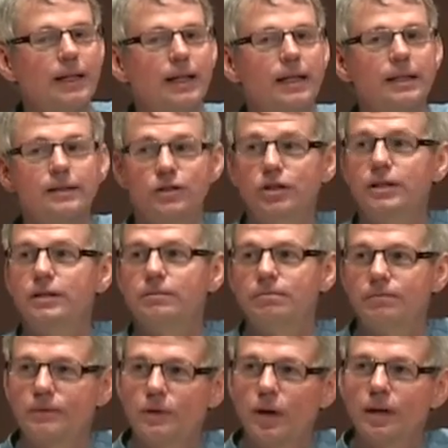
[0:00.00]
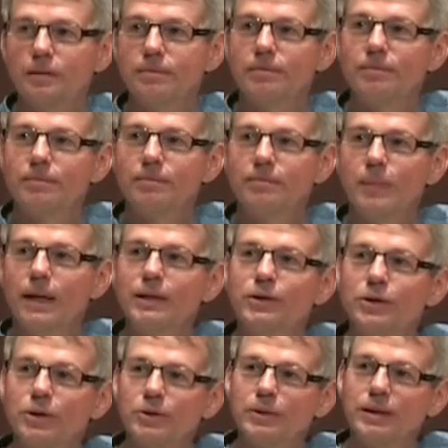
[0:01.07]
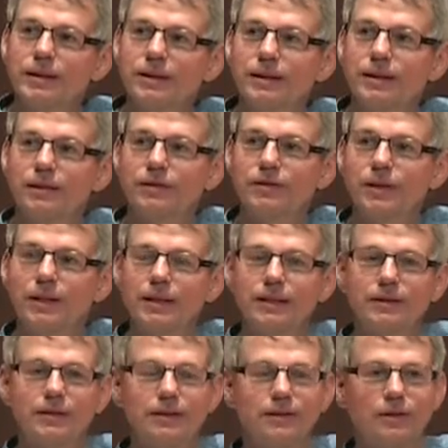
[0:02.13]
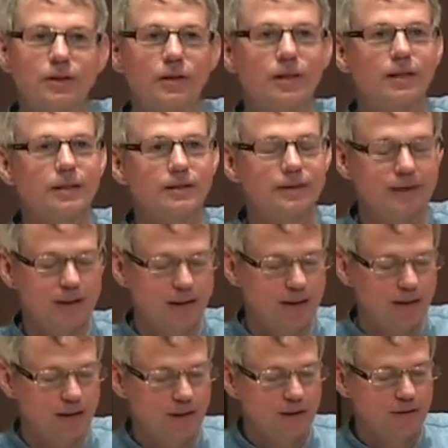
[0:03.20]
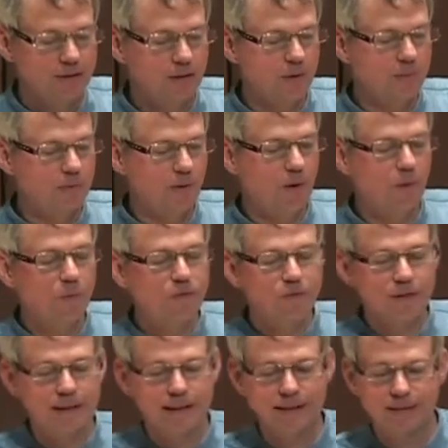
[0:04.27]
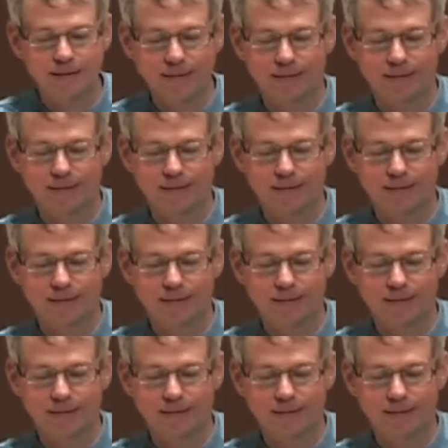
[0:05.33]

And she taught my children various songs. So hopefully,